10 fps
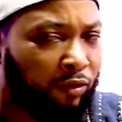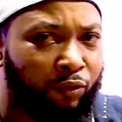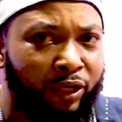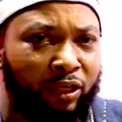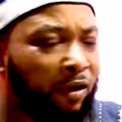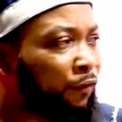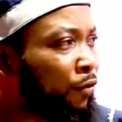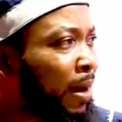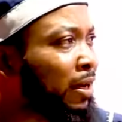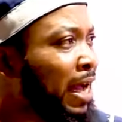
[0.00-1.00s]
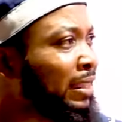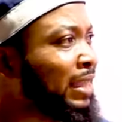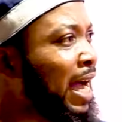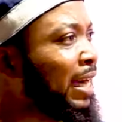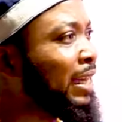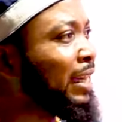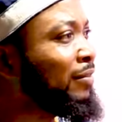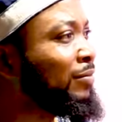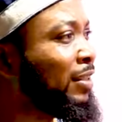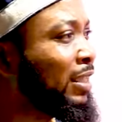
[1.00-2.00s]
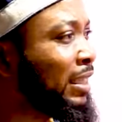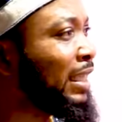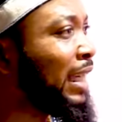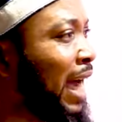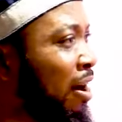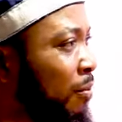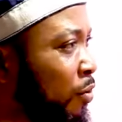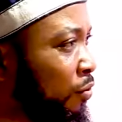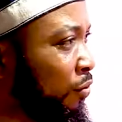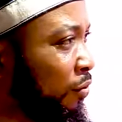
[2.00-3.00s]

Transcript: We. Efruman. Eta kika omu.